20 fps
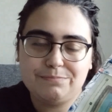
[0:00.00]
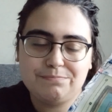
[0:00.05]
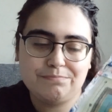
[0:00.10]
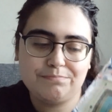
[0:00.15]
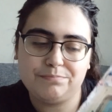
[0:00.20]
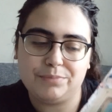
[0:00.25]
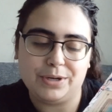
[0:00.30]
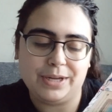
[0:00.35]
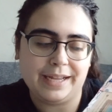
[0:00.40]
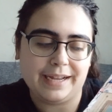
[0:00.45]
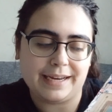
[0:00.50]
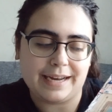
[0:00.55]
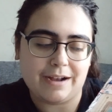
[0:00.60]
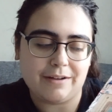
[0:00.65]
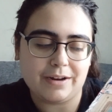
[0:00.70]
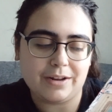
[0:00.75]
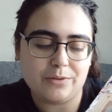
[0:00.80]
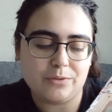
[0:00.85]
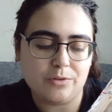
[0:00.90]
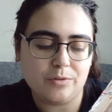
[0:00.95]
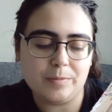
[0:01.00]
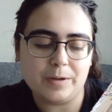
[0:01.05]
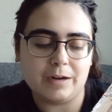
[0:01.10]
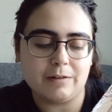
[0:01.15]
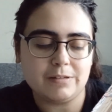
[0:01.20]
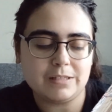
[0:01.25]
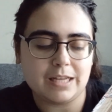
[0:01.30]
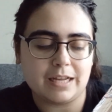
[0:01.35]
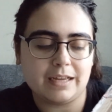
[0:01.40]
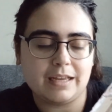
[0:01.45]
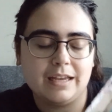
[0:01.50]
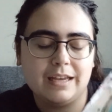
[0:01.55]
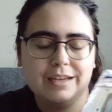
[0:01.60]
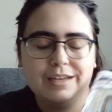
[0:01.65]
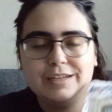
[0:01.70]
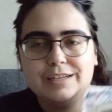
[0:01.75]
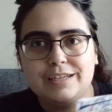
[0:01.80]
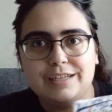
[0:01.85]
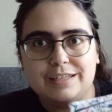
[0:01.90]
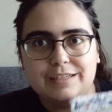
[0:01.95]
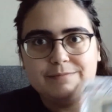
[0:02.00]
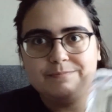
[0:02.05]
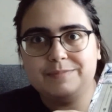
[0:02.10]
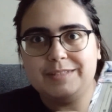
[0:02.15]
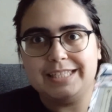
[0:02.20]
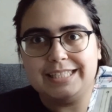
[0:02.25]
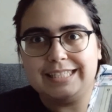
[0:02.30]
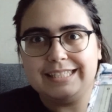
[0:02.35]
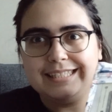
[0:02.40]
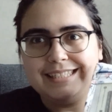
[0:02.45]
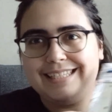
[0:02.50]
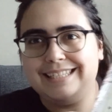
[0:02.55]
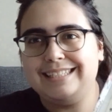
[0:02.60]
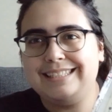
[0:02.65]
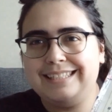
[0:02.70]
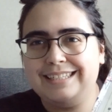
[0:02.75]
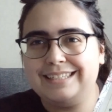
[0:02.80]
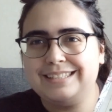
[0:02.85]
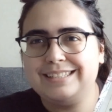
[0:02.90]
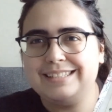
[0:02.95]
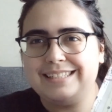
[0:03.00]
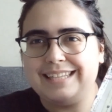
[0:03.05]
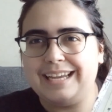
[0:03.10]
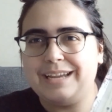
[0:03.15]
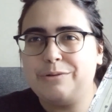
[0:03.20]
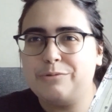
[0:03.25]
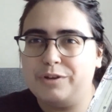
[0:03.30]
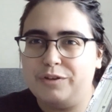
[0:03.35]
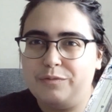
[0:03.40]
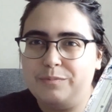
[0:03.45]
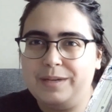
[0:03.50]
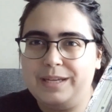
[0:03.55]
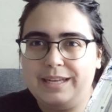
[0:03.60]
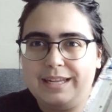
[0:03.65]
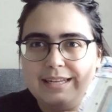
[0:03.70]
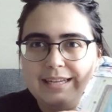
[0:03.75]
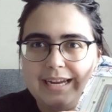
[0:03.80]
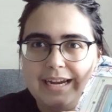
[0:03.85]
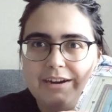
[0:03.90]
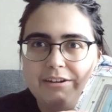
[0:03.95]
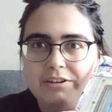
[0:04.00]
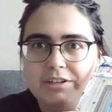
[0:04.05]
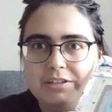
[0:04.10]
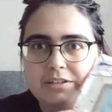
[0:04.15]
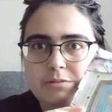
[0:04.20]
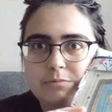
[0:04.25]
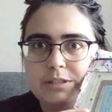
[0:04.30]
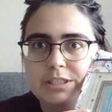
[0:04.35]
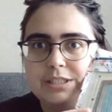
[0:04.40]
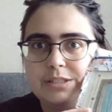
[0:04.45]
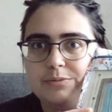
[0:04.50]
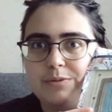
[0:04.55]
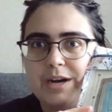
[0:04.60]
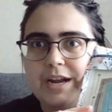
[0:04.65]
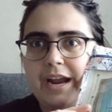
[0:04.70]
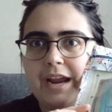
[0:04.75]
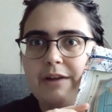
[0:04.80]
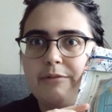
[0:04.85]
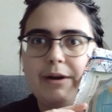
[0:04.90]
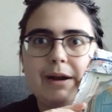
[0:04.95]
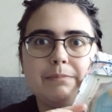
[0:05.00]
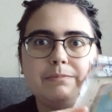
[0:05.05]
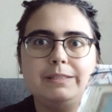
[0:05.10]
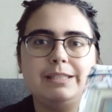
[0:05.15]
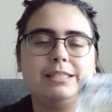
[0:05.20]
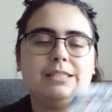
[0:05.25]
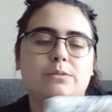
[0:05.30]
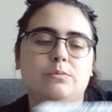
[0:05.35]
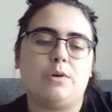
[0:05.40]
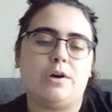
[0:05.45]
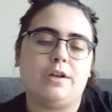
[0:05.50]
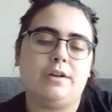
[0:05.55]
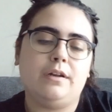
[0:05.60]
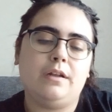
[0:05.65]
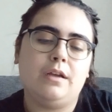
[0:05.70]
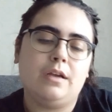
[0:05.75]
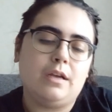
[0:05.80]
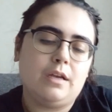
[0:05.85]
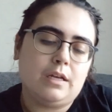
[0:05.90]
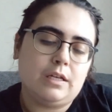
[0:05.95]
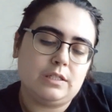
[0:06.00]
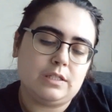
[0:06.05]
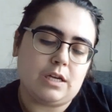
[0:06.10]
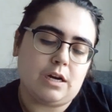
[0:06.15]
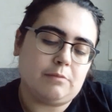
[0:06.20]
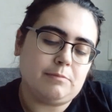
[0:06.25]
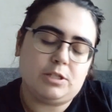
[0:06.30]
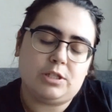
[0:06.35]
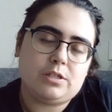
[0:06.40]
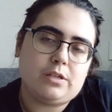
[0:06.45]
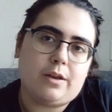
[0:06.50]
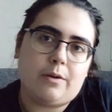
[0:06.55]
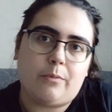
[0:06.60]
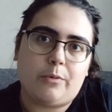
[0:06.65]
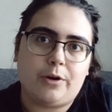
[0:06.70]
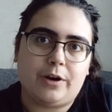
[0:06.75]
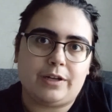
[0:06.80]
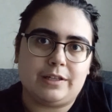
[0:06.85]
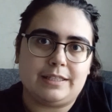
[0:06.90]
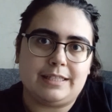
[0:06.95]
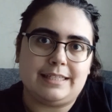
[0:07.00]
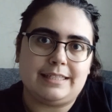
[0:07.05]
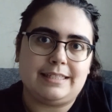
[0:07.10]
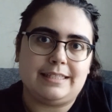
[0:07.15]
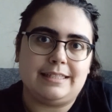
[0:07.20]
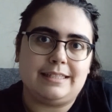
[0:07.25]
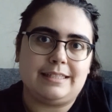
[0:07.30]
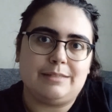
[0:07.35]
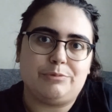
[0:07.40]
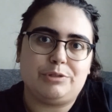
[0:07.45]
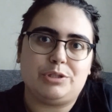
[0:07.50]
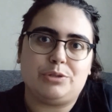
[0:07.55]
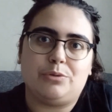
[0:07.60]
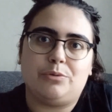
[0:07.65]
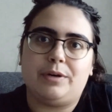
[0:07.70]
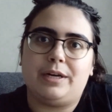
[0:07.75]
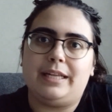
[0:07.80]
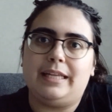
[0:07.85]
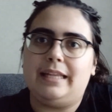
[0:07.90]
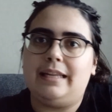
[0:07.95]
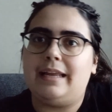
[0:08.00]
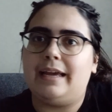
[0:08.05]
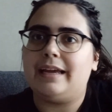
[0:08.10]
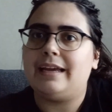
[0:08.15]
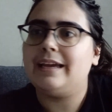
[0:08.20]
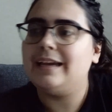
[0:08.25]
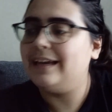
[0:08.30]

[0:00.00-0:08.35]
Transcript: pulling it out at all, but I was like, this is easier to take with me than Ariel, which is why I grabbed this one. So I'm just gonna work on this since it was already like